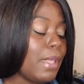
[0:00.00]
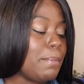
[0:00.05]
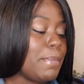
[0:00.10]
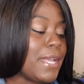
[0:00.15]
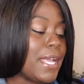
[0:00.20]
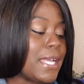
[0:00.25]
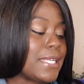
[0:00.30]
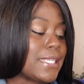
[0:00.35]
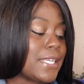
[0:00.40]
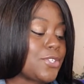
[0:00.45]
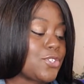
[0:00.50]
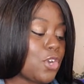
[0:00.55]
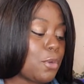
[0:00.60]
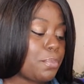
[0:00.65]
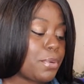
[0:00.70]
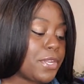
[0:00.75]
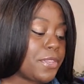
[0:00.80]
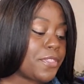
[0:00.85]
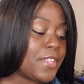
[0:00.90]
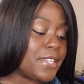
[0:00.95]
because I start
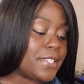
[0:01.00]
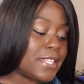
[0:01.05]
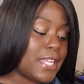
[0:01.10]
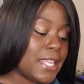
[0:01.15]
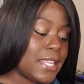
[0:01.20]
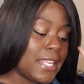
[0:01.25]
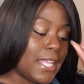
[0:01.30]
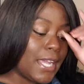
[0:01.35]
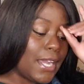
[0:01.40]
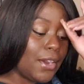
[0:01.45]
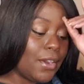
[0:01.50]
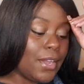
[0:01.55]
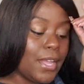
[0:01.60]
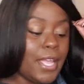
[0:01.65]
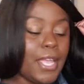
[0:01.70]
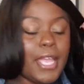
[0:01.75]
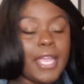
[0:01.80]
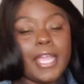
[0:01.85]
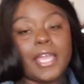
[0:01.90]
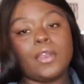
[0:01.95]
putting things in there,
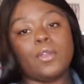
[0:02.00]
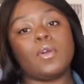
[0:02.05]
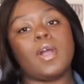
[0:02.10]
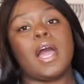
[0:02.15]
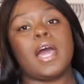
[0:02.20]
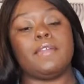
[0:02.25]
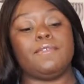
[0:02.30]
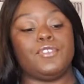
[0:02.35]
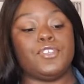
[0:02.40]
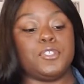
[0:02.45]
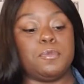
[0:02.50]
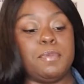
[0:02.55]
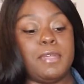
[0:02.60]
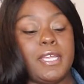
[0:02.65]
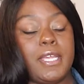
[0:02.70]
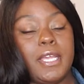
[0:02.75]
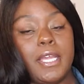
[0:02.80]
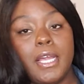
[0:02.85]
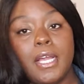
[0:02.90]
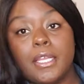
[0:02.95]
it'll kind of just
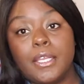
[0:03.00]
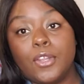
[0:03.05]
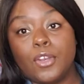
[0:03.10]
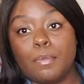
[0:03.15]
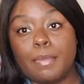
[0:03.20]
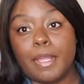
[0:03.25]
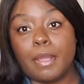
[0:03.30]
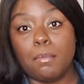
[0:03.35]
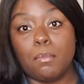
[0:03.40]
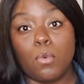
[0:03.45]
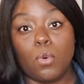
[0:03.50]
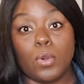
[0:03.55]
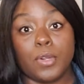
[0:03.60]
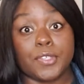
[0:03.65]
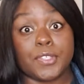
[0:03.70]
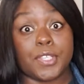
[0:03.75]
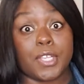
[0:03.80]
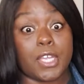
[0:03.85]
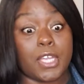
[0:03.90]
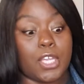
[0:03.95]
be a little bit more
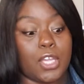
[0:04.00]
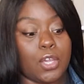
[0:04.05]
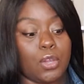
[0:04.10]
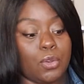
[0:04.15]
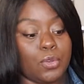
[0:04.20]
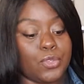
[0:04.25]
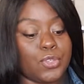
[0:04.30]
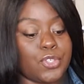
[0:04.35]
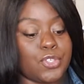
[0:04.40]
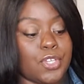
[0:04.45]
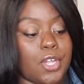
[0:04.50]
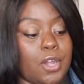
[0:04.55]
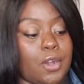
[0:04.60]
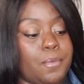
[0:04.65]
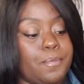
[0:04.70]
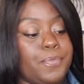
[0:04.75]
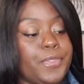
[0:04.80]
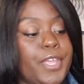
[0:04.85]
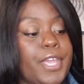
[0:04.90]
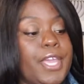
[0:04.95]
secure. So
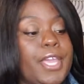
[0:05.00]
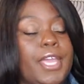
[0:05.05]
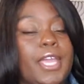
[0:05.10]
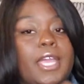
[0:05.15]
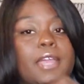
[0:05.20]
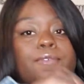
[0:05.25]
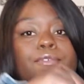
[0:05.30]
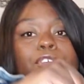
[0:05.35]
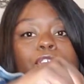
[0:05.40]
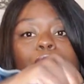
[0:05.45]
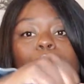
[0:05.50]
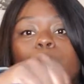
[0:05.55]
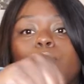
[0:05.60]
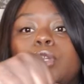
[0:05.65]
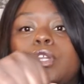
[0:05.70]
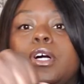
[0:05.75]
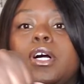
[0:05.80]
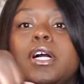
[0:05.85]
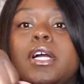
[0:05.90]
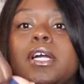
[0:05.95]
if you
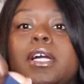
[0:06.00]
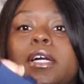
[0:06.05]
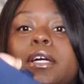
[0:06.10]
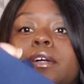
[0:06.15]
look